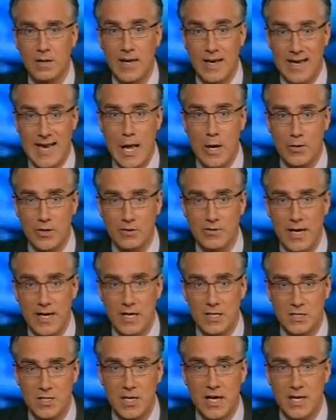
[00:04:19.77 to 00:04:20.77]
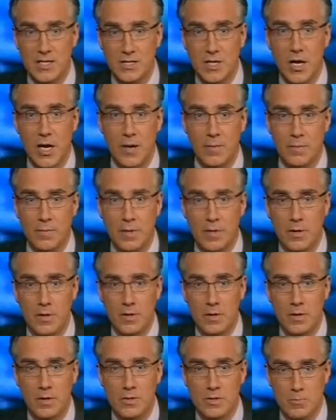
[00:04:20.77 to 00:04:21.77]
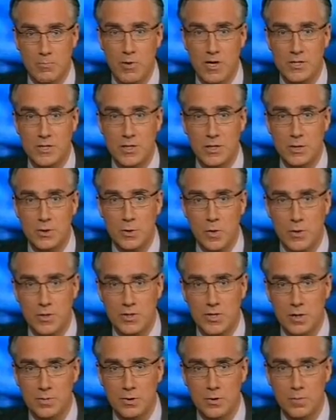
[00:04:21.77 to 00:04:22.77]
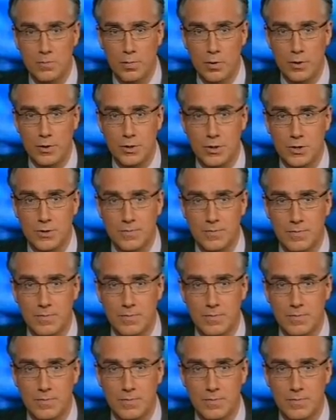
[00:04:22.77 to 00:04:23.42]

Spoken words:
And now the legacy has come to President George W. Bush.